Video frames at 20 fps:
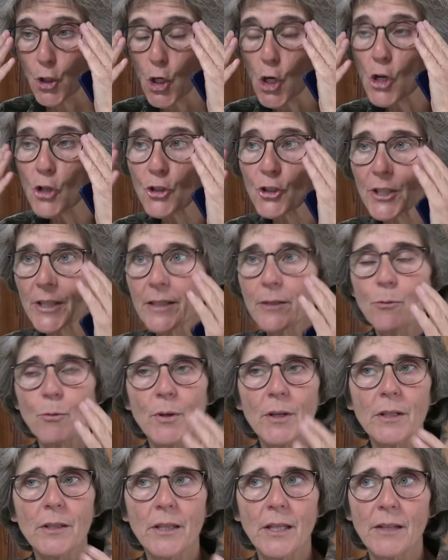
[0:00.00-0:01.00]

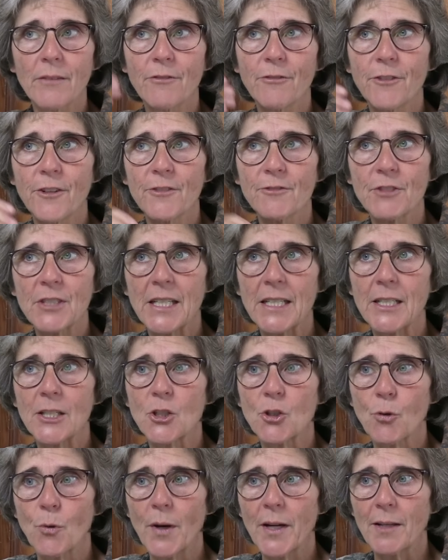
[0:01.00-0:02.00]
usually within
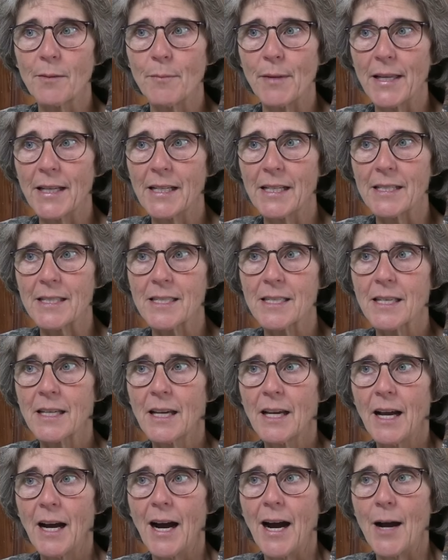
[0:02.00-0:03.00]
15 to 20
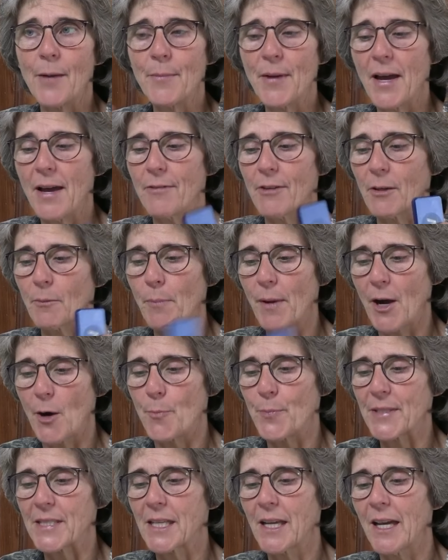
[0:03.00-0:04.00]
minutes, I'm having
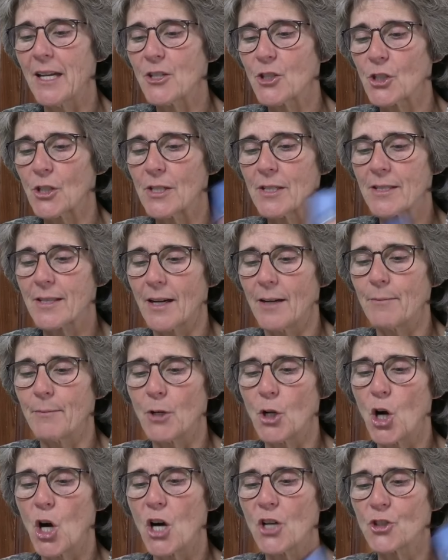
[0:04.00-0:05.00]
palpitations,
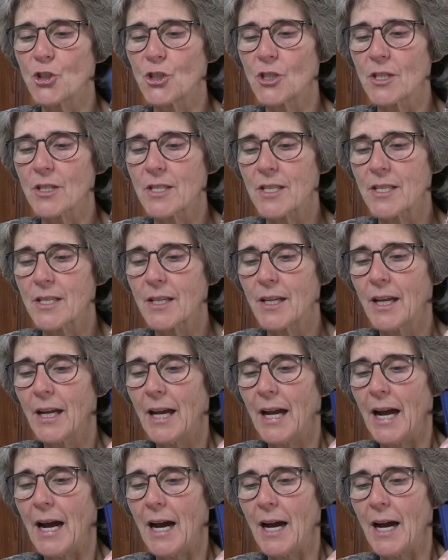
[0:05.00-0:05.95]
I'm nauseous,